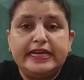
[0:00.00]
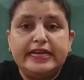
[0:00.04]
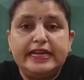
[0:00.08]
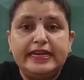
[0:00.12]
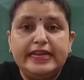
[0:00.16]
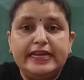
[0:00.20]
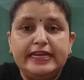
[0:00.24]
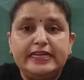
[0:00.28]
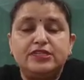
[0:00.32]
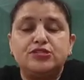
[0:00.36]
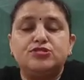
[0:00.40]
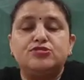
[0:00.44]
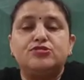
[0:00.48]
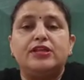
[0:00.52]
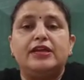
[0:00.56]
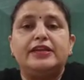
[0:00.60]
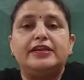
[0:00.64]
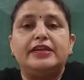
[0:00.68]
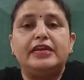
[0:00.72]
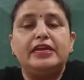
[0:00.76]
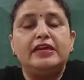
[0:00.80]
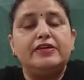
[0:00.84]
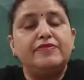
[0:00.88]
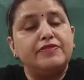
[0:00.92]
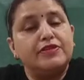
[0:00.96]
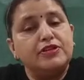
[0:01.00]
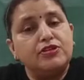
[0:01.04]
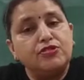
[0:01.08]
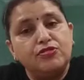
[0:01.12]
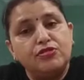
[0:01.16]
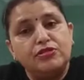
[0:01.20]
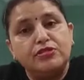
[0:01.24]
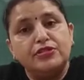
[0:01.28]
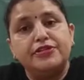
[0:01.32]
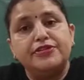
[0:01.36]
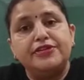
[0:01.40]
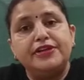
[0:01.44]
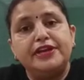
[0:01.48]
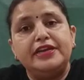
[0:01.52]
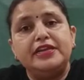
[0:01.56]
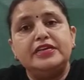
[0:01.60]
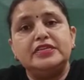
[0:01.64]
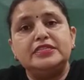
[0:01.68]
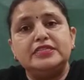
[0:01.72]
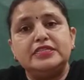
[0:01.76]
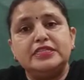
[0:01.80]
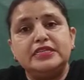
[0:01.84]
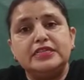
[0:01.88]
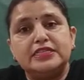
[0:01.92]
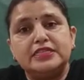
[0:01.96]
cleaned so that even during the rainy
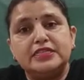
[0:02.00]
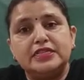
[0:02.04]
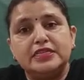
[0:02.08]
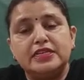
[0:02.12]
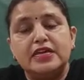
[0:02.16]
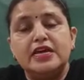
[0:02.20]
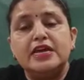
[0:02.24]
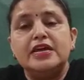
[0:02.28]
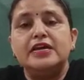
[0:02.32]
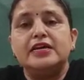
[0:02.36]
season,